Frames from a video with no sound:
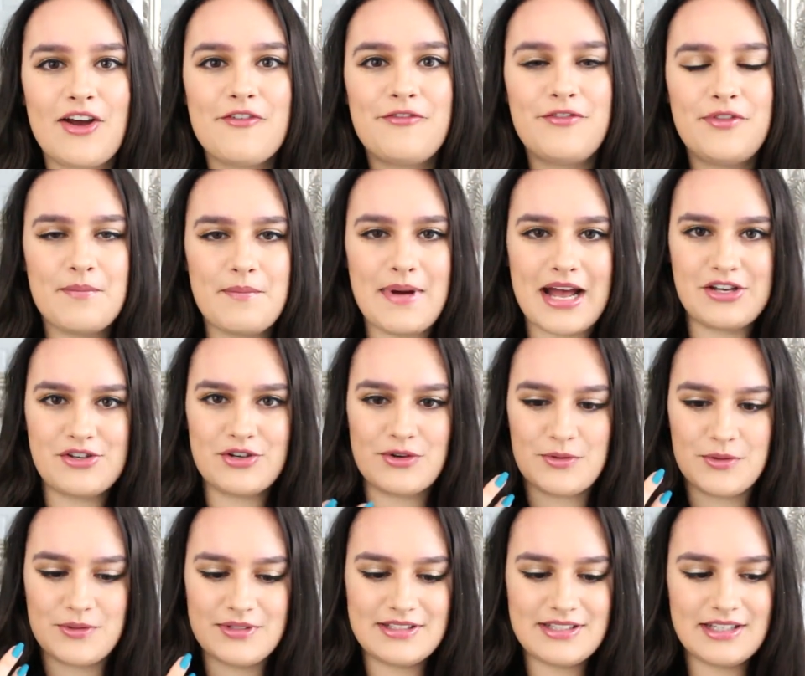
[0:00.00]
of the
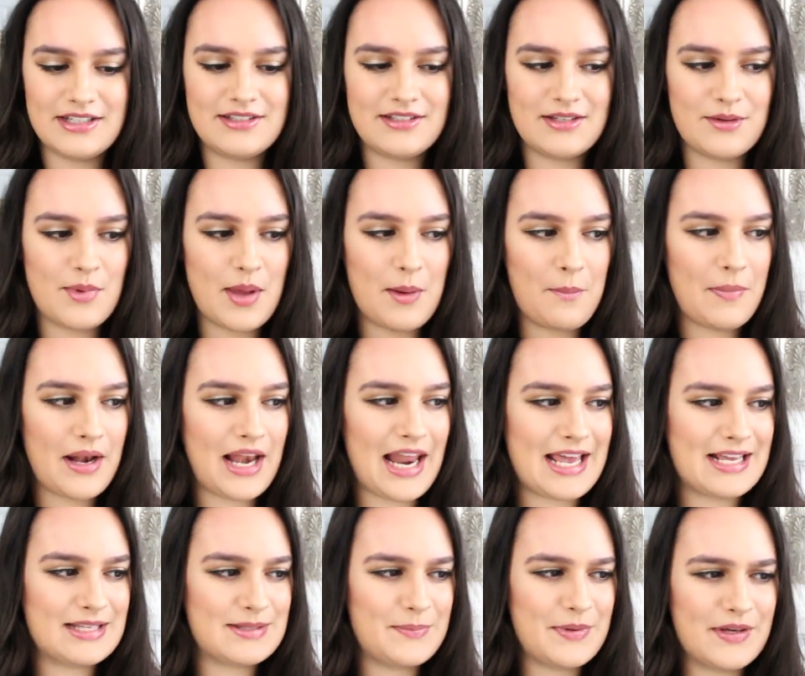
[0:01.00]
magical system in
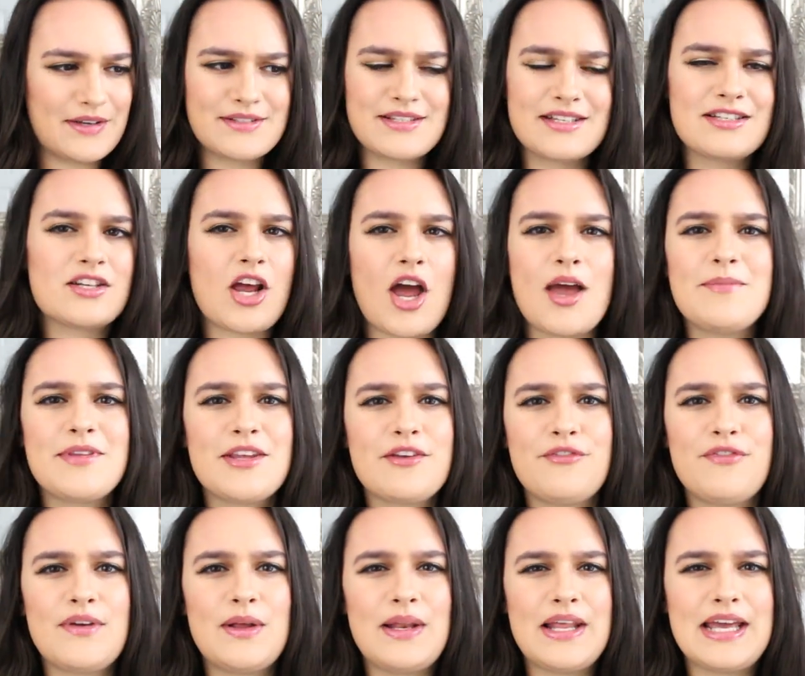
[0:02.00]
place because at times I
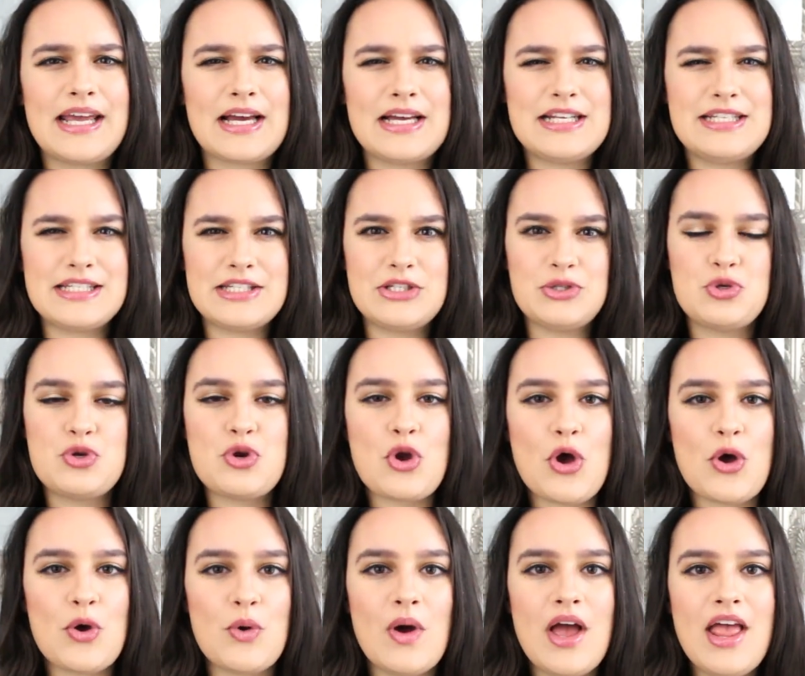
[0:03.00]
felt like I didn't
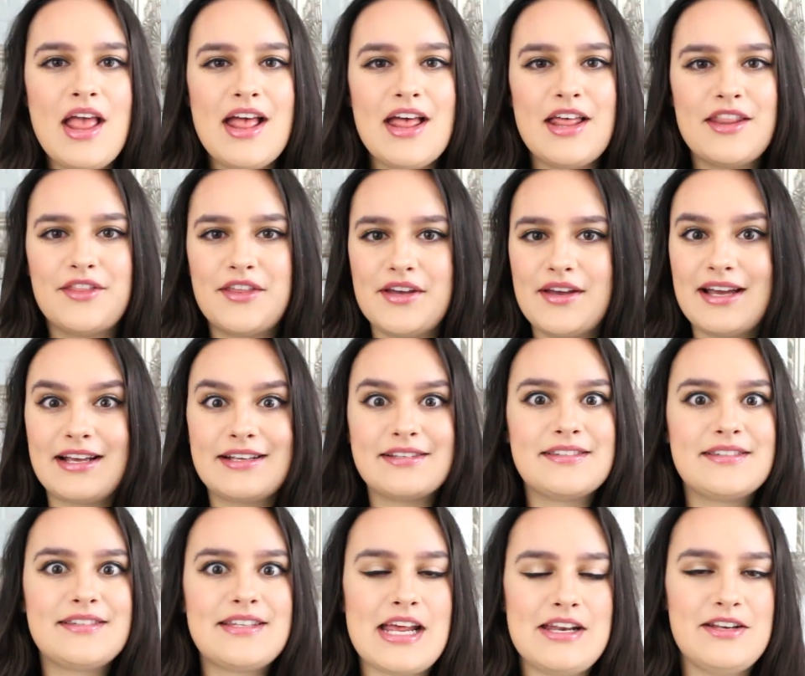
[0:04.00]
know the
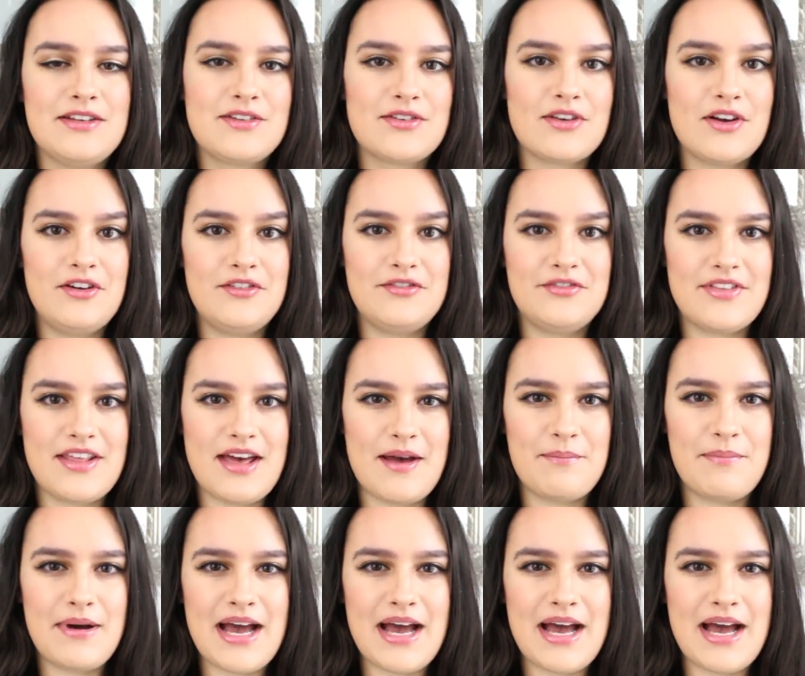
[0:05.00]
extent of their